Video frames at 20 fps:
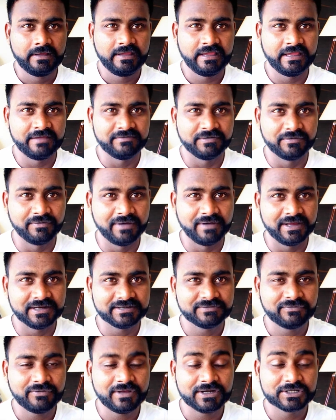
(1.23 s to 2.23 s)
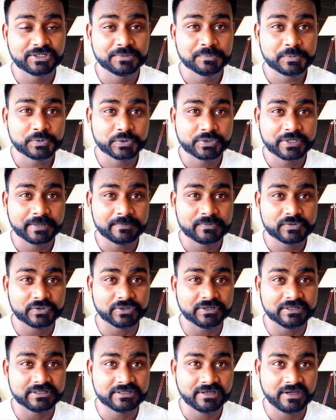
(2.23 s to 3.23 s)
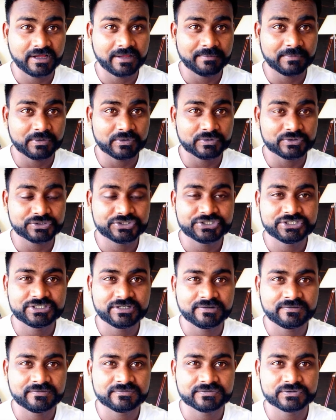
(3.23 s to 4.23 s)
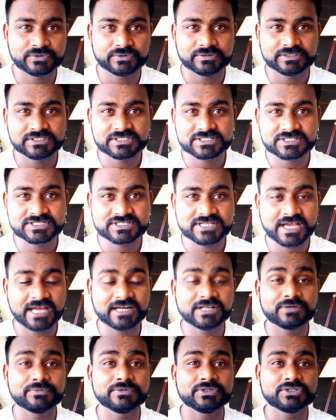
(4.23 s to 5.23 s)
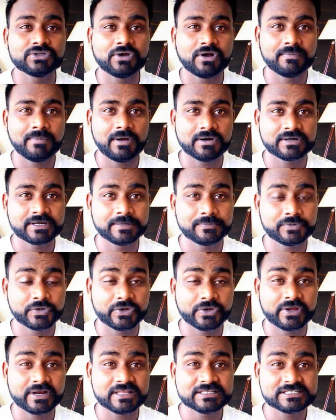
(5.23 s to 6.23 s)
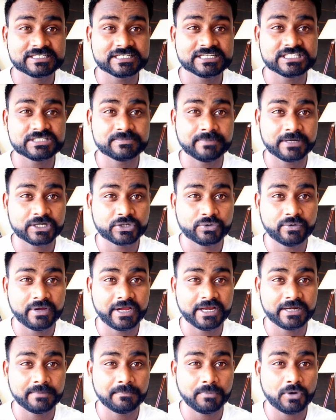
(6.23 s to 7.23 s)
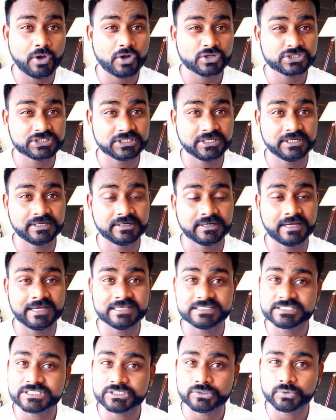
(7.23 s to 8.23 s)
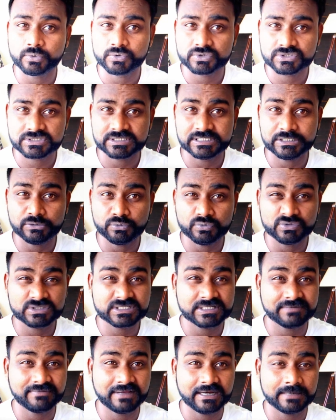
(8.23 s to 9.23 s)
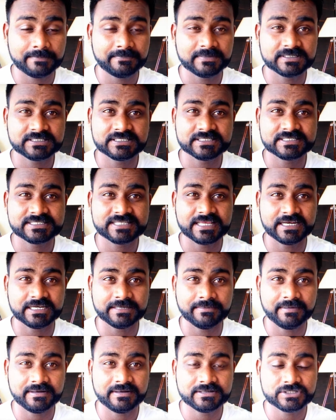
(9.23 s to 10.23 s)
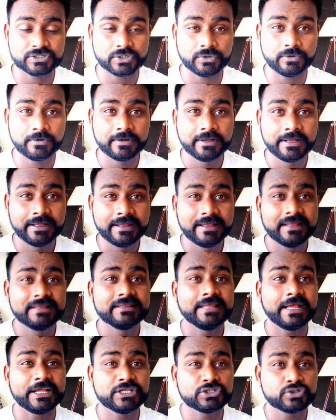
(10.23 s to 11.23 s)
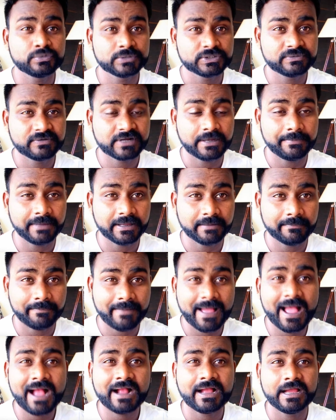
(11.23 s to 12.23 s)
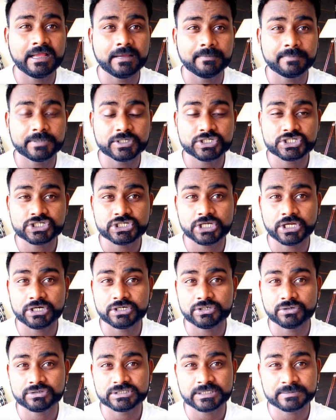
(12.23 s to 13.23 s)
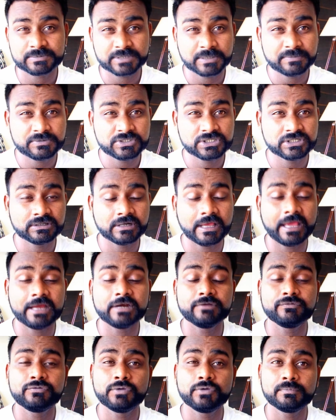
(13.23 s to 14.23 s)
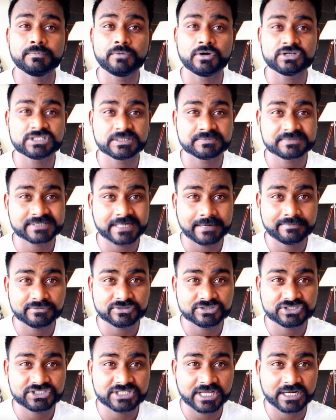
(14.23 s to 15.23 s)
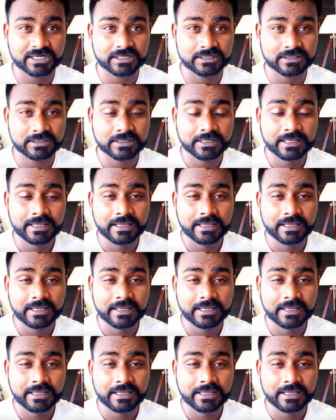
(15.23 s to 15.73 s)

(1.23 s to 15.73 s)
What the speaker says: Hey everyone, welcome to Crypto India. I'm your host Shiv. So this is a channel we talk about cryptocurrencies, Bitcoin, blockchain, ICOs, news, developments, and sentiments. So thank you so much for coming back. I appreciate your subscription. And if you have not subscribed to this channel,